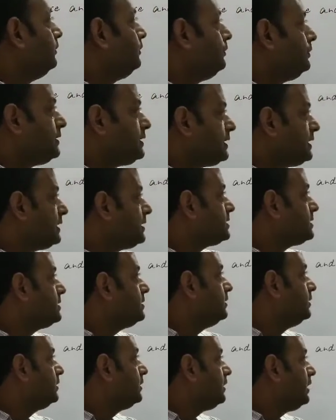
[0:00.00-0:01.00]

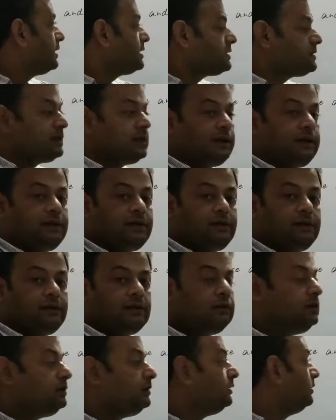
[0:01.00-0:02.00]
Physics class 9th.
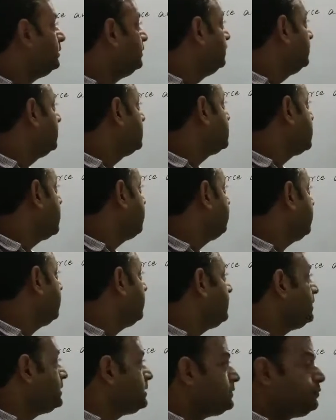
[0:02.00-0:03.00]
The chapter
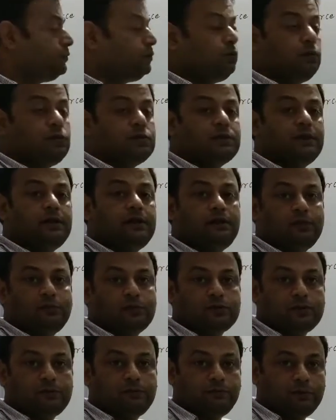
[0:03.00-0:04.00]
is Force and
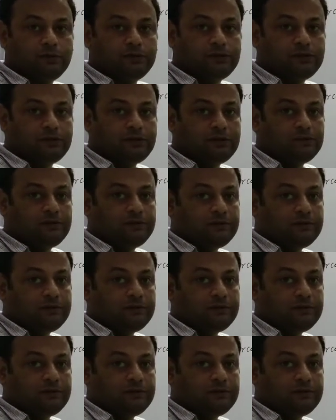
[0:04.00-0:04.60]
Laws of Motion.